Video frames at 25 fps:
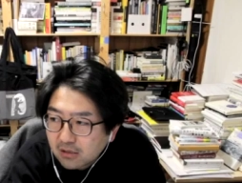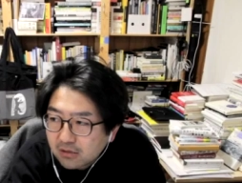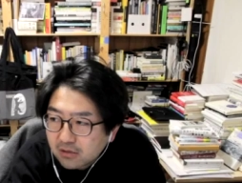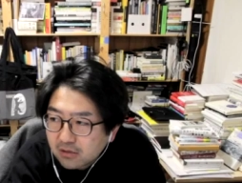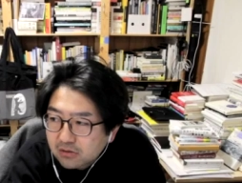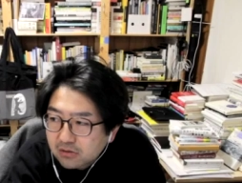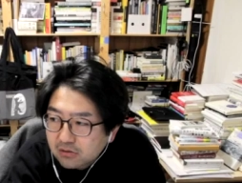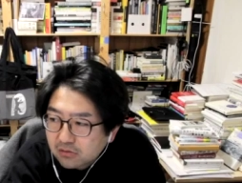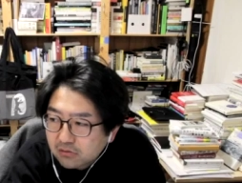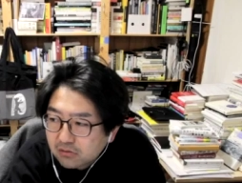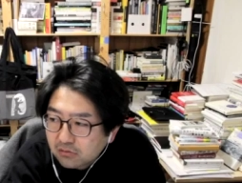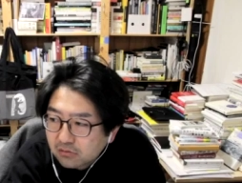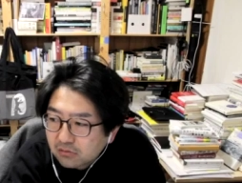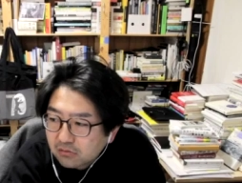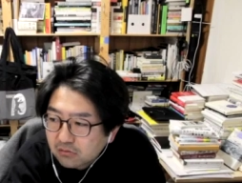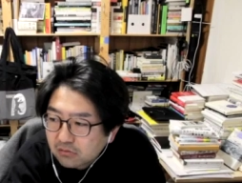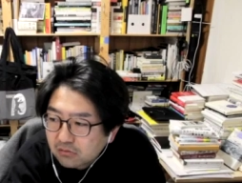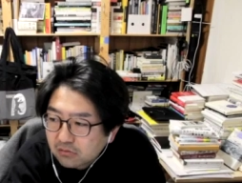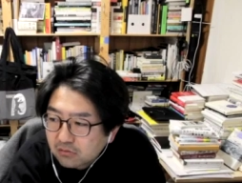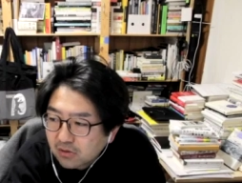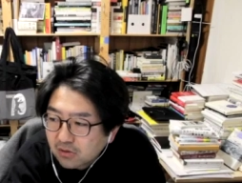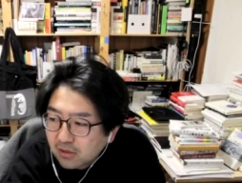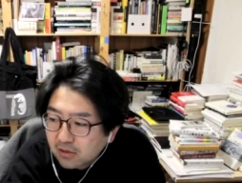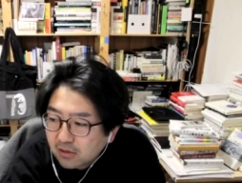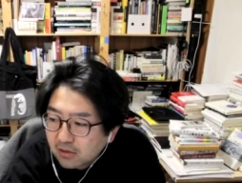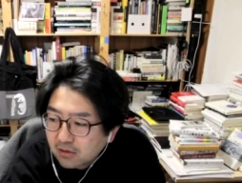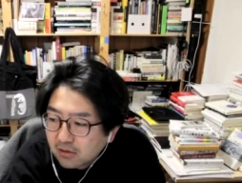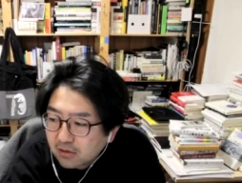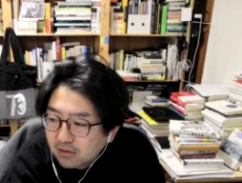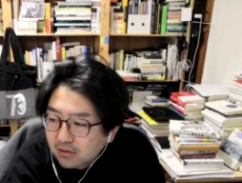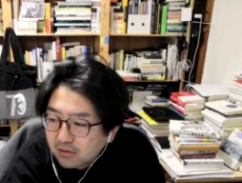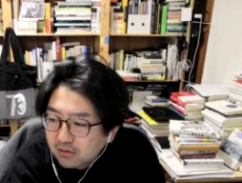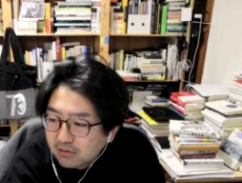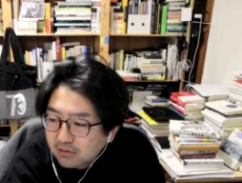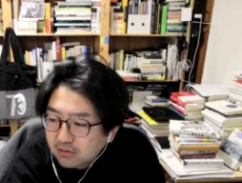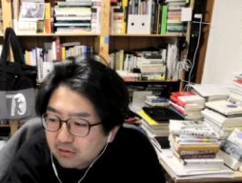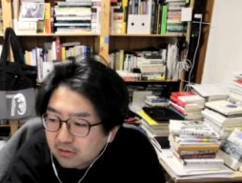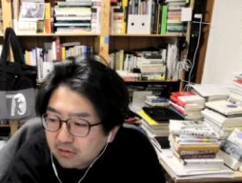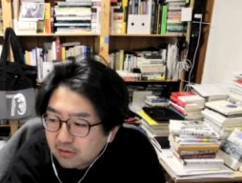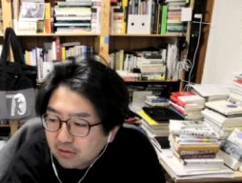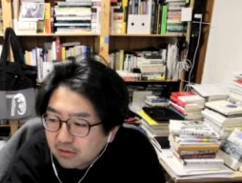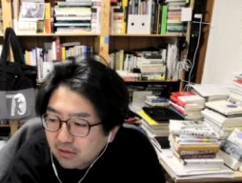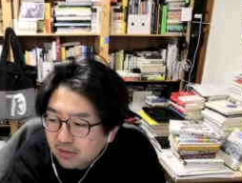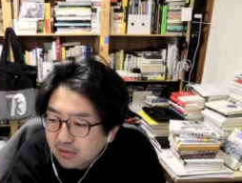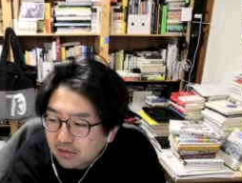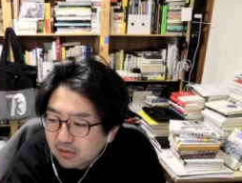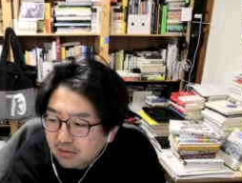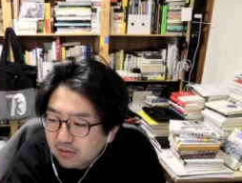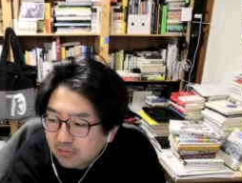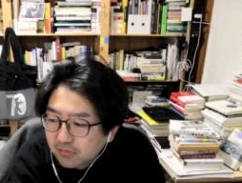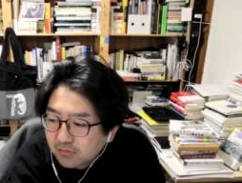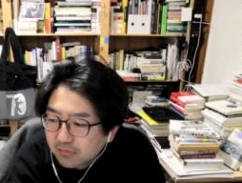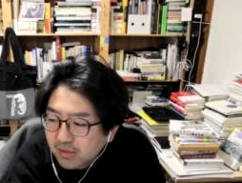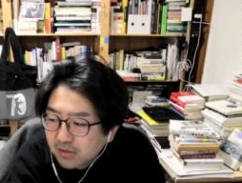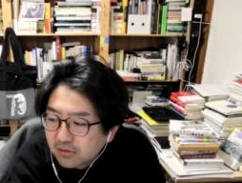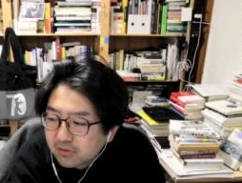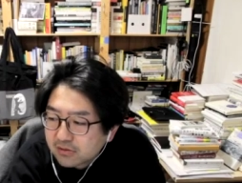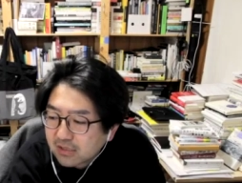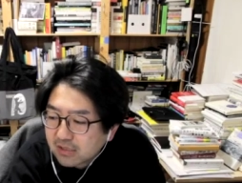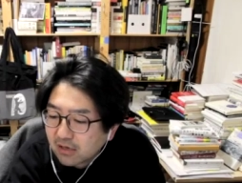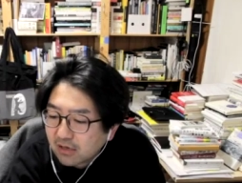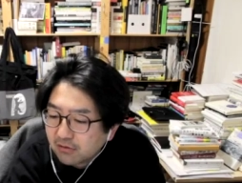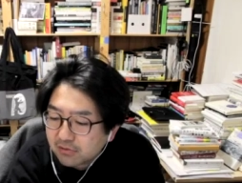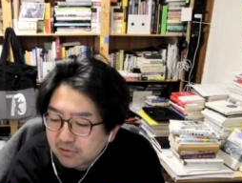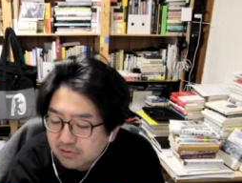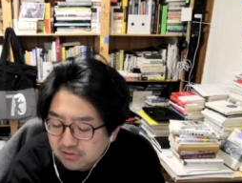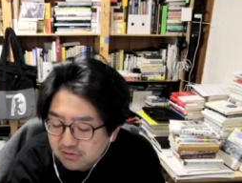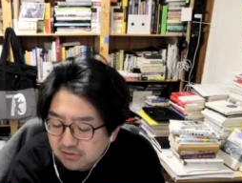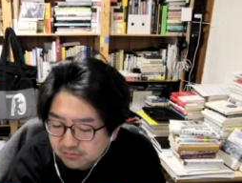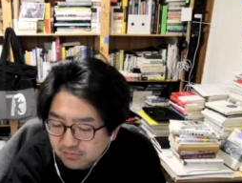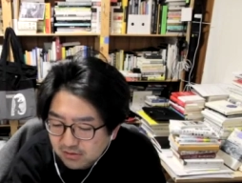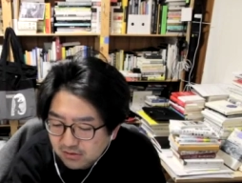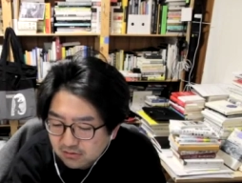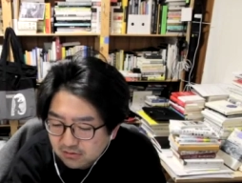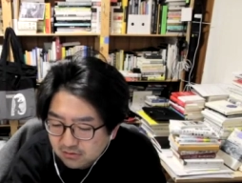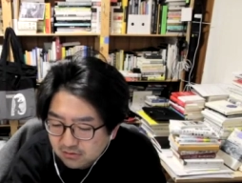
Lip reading: So like because I was a bit